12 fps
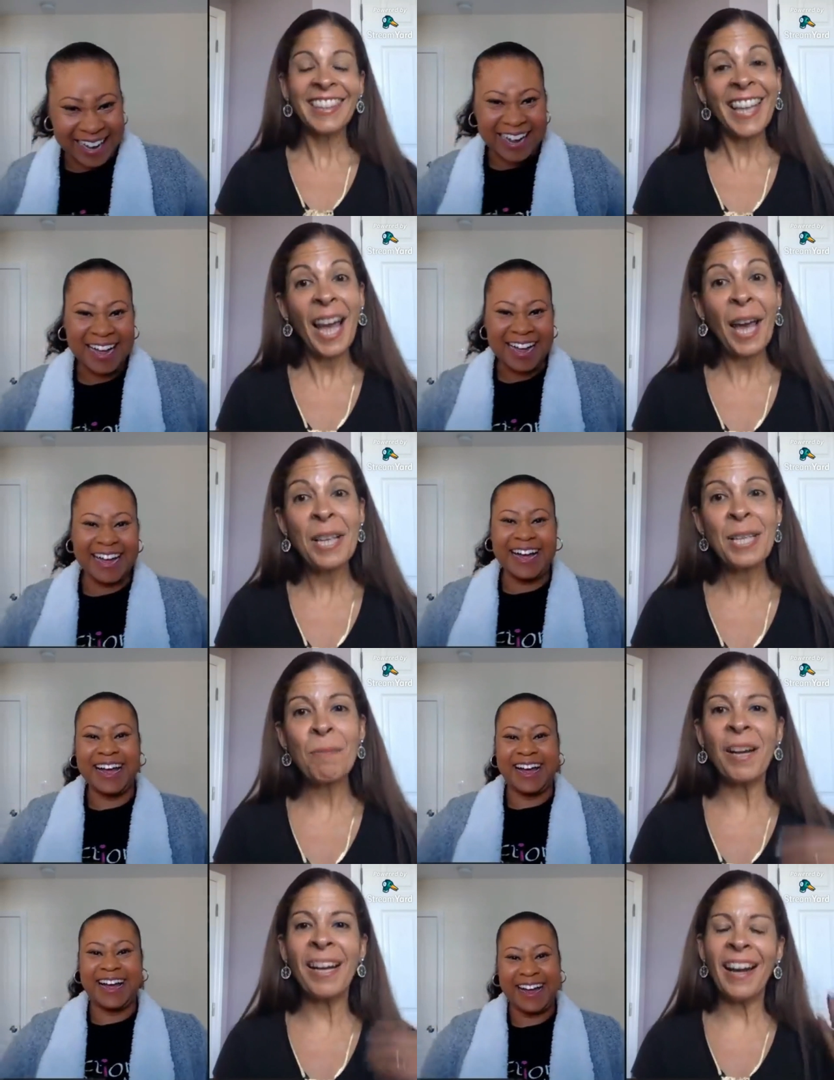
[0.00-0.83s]

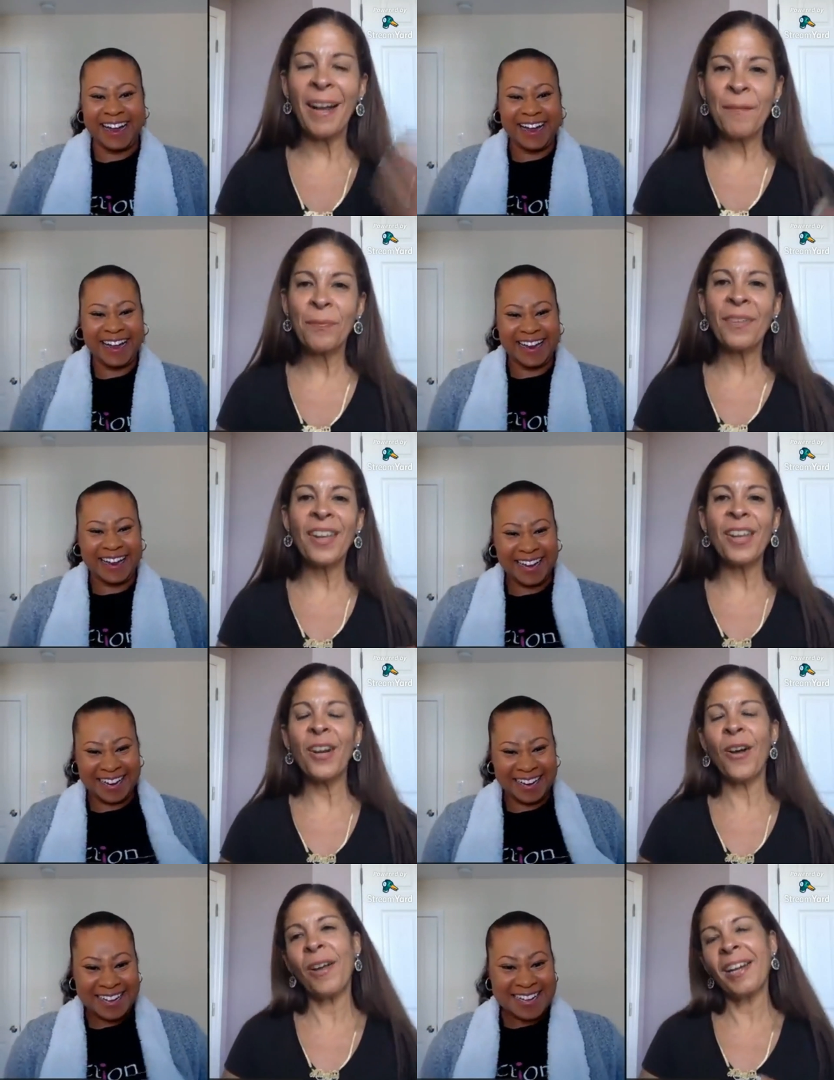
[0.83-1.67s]
Speaker 1: But you
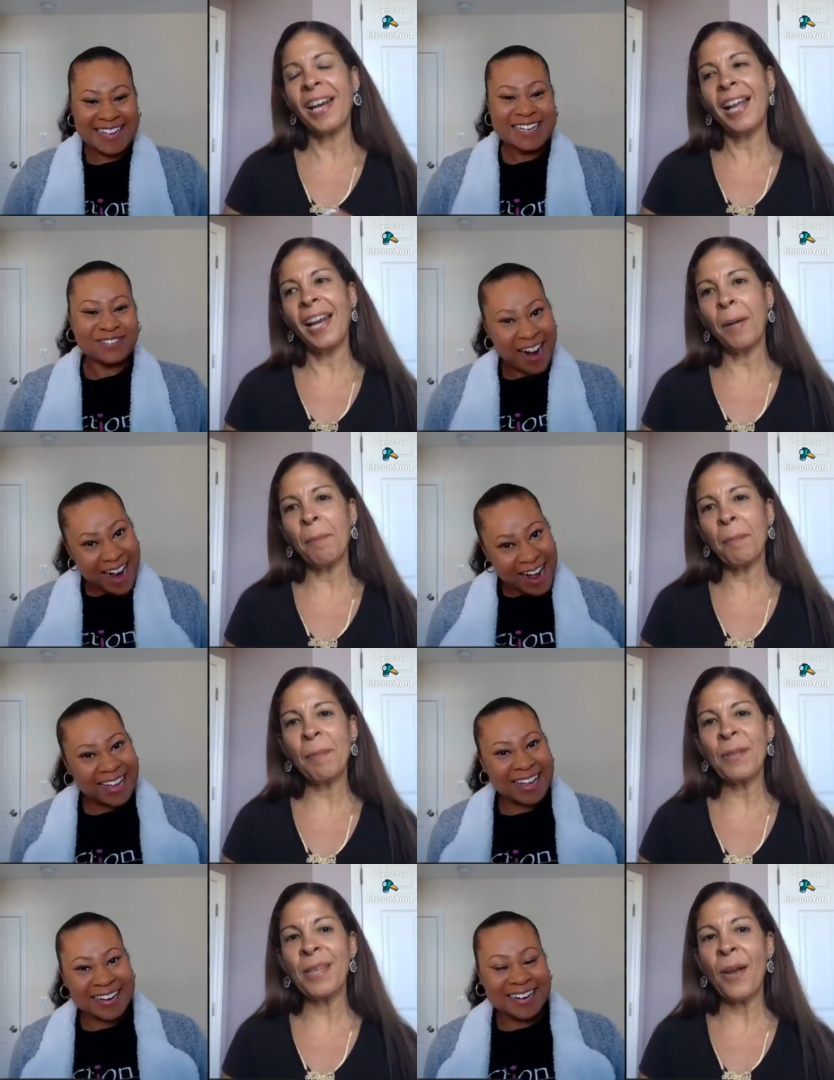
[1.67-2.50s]
know, I
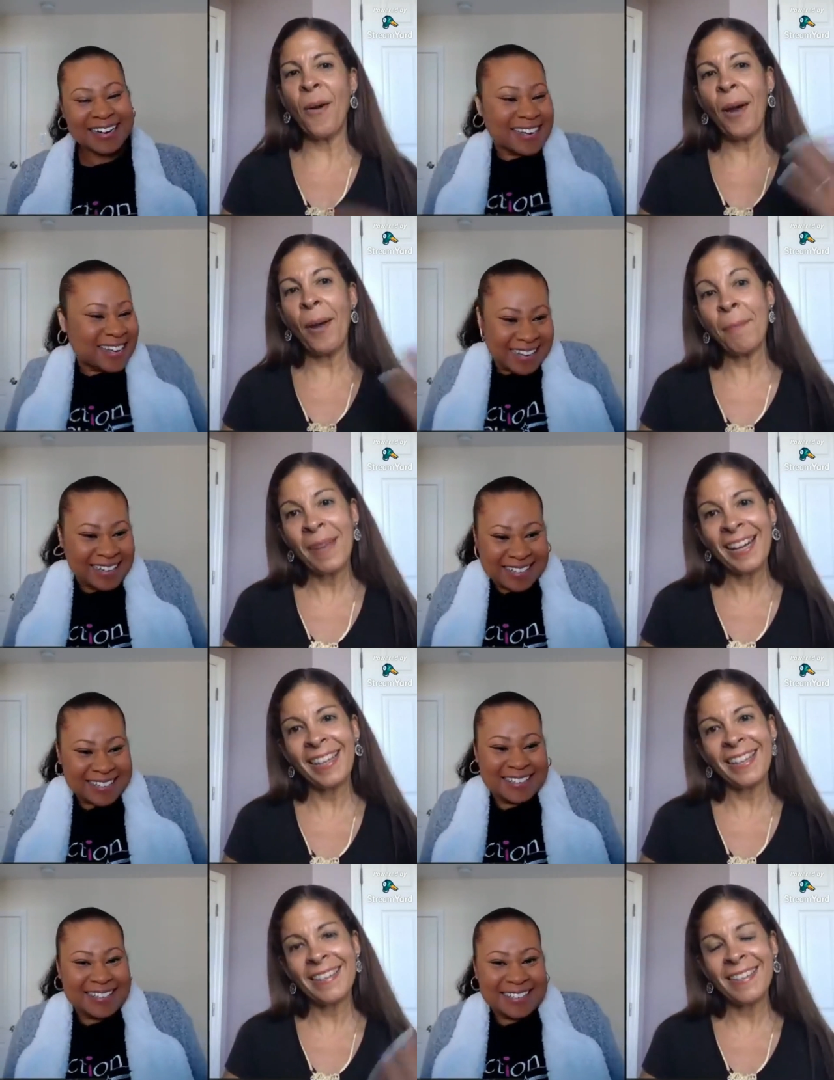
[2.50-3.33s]
made
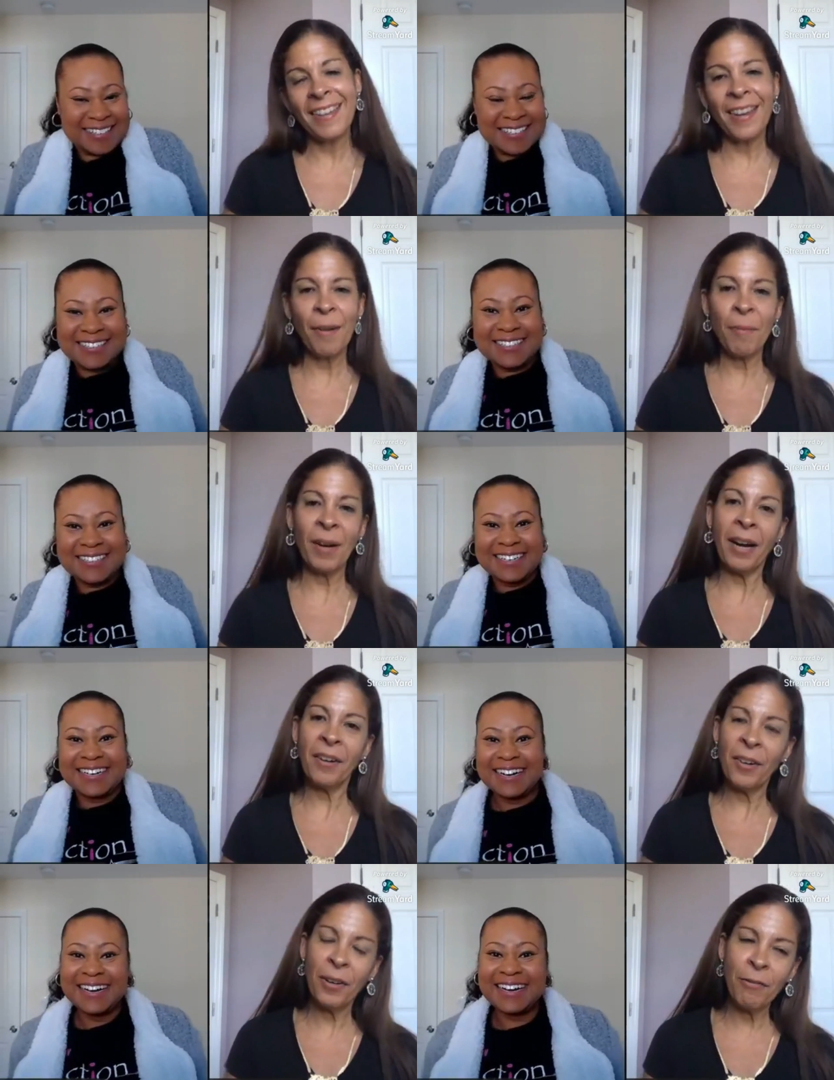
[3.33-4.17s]
it this year, but I
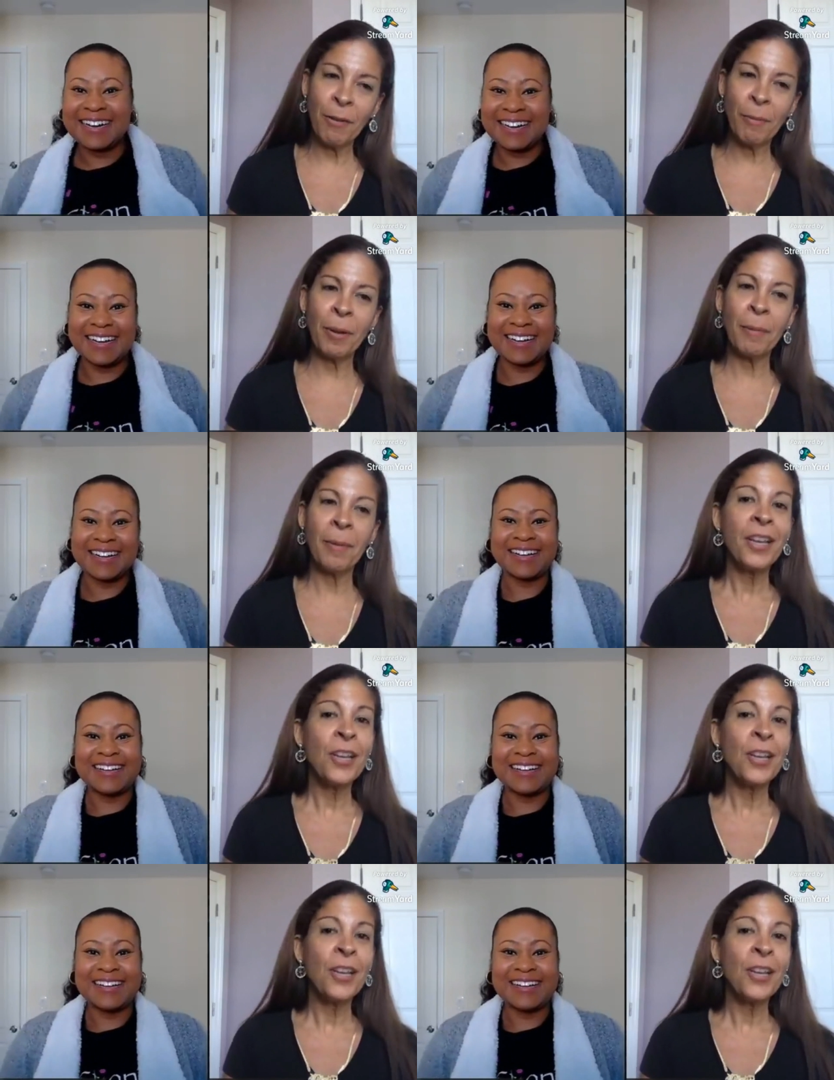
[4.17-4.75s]
don't know if I'm gonna.